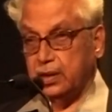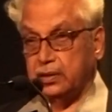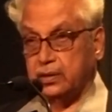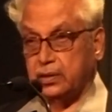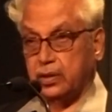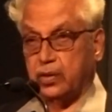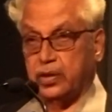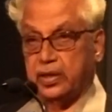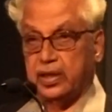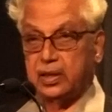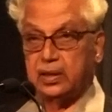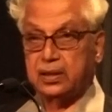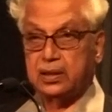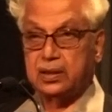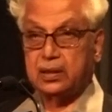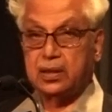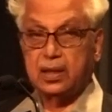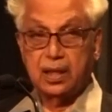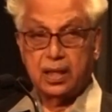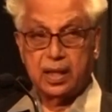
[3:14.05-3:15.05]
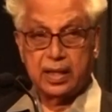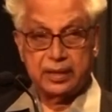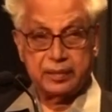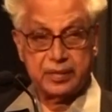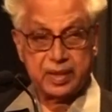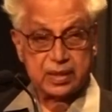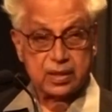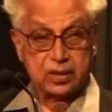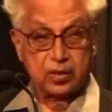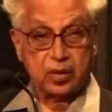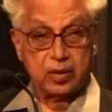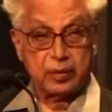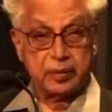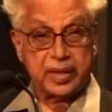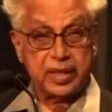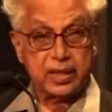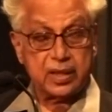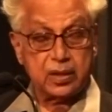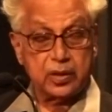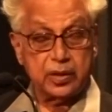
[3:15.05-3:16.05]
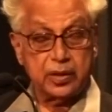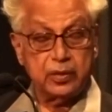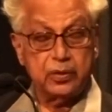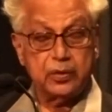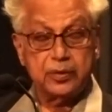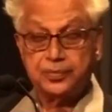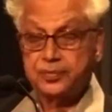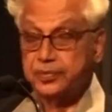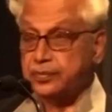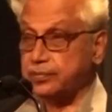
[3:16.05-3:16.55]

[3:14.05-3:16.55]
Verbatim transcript: So, Rohit, I must convey to you